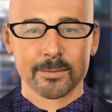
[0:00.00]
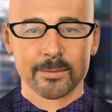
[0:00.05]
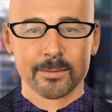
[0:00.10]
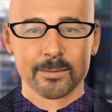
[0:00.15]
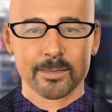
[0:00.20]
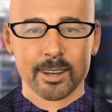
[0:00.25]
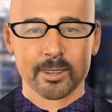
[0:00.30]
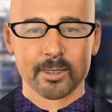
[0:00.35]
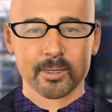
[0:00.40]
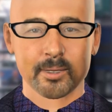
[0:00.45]

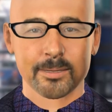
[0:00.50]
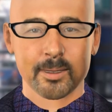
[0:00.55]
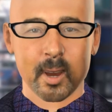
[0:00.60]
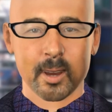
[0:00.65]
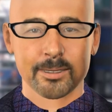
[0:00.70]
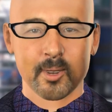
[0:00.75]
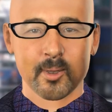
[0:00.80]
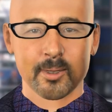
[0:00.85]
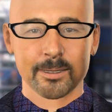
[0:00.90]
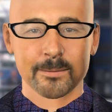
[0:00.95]
The pilot
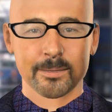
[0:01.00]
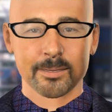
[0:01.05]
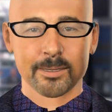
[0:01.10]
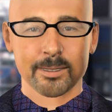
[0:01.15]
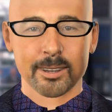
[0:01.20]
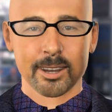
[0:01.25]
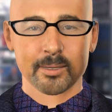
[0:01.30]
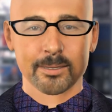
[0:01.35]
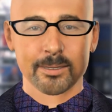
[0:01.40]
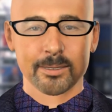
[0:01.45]
program,
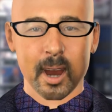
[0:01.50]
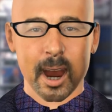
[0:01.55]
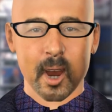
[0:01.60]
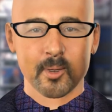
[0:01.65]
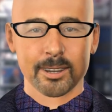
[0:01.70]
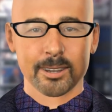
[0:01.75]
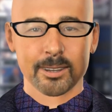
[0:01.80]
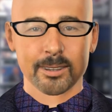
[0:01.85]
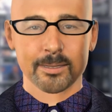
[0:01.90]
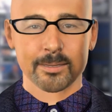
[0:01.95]
dubbed
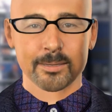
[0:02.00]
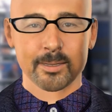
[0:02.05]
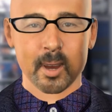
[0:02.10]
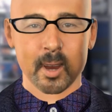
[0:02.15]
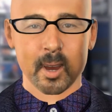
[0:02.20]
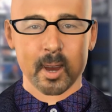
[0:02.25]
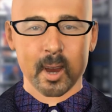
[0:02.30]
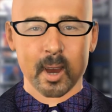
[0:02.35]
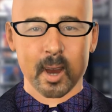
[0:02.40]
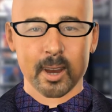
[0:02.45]
Taringa,
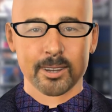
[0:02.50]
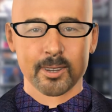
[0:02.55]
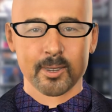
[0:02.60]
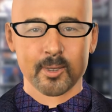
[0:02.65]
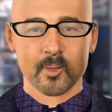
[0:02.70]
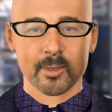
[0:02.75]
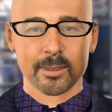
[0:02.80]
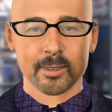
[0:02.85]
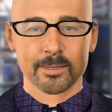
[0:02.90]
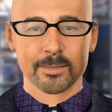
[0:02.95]

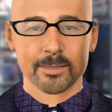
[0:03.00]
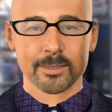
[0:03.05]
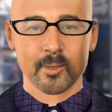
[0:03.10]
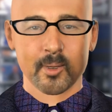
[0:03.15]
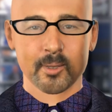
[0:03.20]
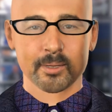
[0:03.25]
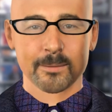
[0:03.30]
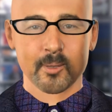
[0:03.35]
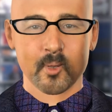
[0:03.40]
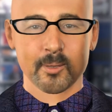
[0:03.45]
Pioneers
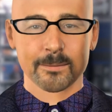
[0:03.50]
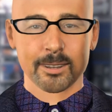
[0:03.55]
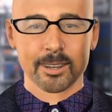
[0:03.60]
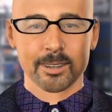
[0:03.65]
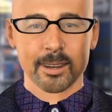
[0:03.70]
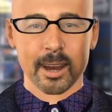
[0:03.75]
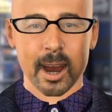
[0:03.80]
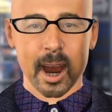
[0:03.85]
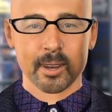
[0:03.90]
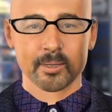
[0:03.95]
will
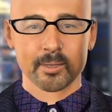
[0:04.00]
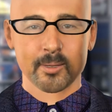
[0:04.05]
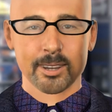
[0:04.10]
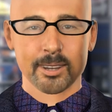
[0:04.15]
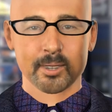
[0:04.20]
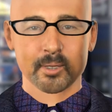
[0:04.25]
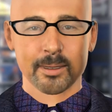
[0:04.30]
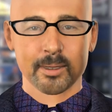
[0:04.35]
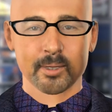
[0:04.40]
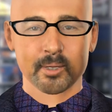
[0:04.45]
reportedly reward
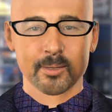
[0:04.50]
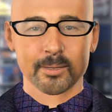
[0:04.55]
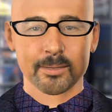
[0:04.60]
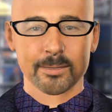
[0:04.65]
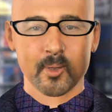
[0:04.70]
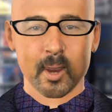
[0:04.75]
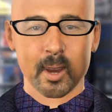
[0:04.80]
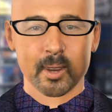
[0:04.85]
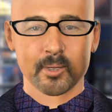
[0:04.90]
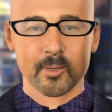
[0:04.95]
users
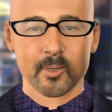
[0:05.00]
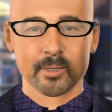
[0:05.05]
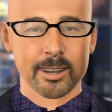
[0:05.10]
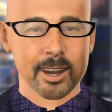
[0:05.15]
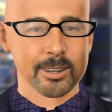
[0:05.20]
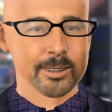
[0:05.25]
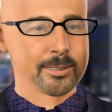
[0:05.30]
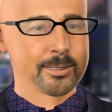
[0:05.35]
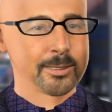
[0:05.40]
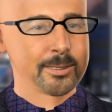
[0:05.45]
with points for
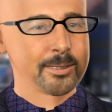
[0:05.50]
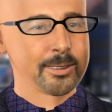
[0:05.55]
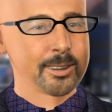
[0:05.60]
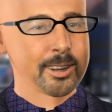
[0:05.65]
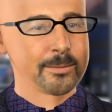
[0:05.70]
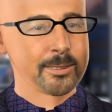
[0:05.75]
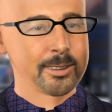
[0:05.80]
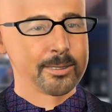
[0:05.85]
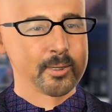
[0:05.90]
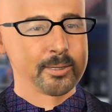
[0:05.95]
creating
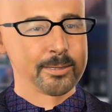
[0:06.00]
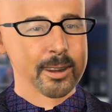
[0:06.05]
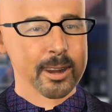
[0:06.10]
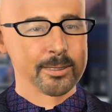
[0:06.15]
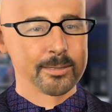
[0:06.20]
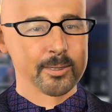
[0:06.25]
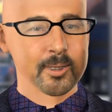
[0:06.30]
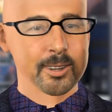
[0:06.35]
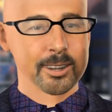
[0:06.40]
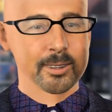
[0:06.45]
popular
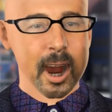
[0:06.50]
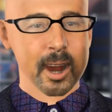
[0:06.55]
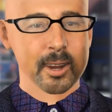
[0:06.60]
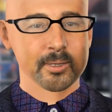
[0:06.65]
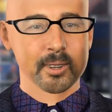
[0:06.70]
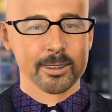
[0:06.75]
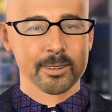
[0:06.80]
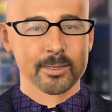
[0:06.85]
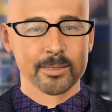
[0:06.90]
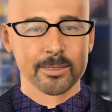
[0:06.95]
platform
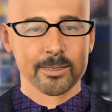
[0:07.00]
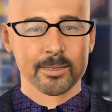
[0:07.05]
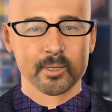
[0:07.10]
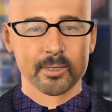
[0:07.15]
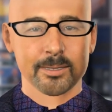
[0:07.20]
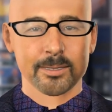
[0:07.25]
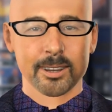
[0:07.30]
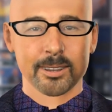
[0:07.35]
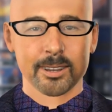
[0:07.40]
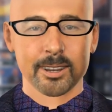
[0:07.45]
content,
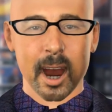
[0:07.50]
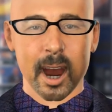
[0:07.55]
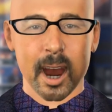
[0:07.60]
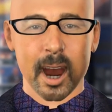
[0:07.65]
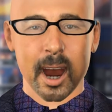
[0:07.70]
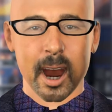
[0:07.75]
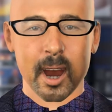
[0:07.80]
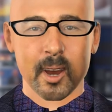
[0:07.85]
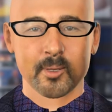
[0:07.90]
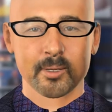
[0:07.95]
which can then
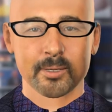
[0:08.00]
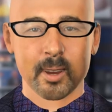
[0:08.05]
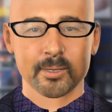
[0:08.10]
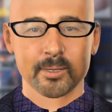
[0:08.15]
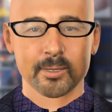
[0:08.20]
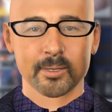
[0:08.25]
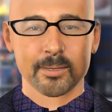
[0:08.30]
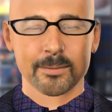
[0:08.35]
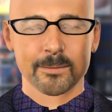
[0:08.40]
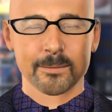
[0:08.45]
be
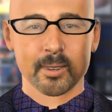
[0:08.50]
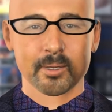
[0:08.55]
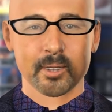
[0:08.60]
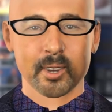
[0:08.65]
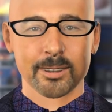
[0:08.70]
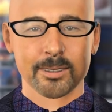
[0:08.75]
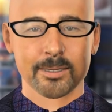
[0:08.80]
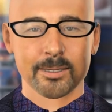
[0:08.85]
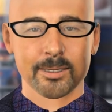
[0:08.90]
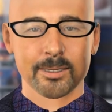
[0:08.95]
monetized by
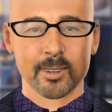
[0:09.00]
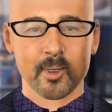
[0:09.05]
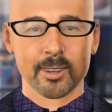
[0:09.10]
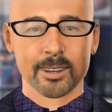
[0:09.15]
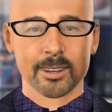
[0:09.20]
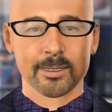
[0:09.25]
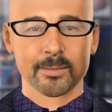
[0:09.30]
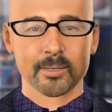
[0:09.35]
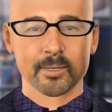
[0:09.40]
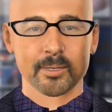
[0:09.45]
being
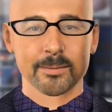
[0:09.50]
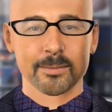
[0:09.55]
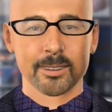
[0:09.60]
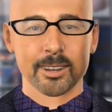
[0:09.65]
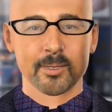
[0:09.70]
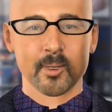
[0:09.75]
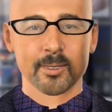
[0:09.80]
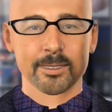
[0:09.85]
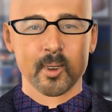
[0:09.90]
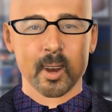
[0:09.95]
converted into
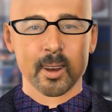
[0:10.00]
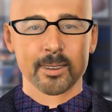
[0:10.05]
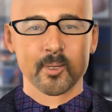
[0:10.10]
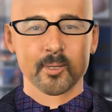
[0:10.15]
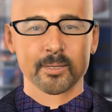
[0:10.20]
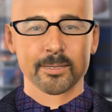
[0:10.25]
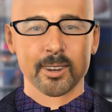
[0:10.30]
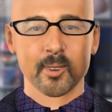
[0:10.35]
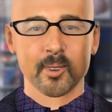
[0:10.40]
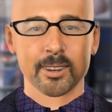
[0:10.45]

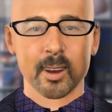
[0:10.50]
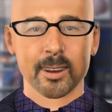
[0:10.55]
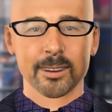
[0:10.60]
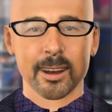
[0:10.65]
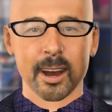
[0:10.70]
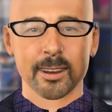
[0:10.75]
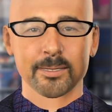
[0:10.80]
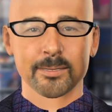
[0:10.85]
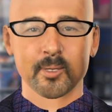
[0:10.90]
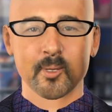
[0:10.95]
MakerDAO's
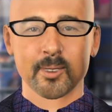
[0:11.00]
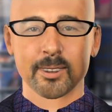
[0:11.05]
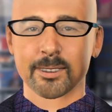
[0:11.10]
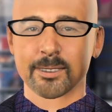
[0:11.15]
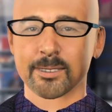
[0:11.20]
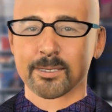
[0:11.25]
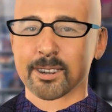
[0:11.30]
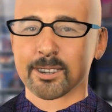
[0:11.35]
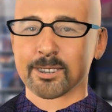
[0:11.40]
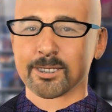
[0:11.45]
Ethereum
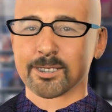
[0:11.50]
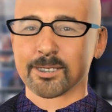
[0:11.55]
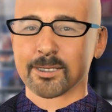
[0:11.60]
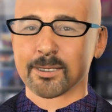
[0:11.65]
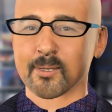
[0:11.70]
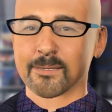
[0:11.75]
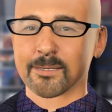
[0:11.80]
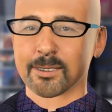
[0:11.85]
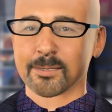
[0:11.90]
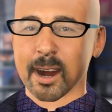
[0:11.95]
blockchain-based
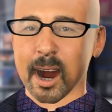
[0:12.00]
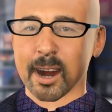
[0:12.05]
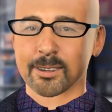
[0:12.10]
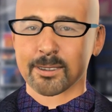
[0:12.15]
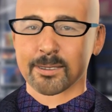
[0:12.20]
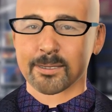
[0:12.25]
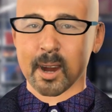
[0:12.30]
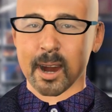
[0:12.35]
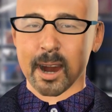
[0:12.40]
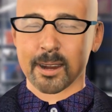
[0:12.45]

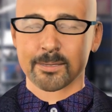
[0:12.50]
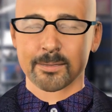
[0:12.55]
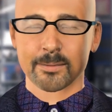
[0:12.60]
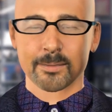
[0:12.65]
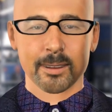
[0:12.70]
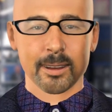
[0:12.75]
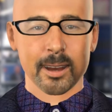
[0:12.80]
stablecoin DAI.